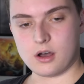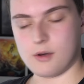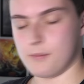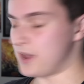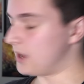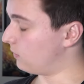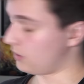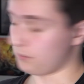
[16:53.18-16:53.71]
Oh
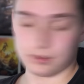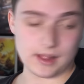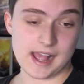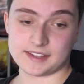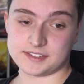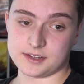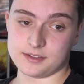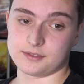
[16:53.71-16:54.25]
man, we're
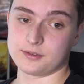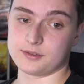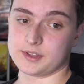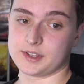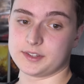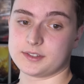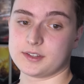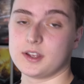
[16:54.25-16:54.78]
blasting through
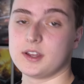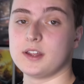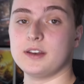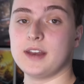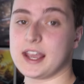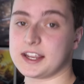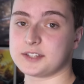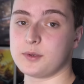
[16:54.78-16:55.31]
this.
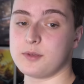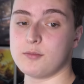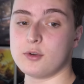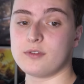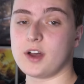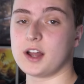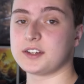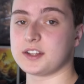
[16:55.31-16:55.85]
Next, we
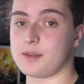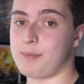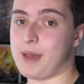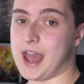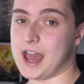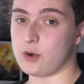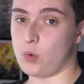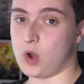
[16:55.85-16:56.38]
move on to the
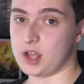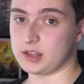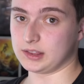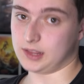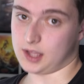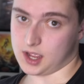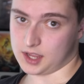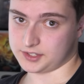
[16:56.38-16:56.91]
Padawan
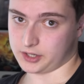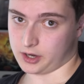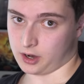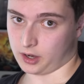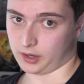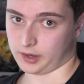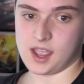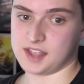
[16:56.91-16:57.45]
Lost arc,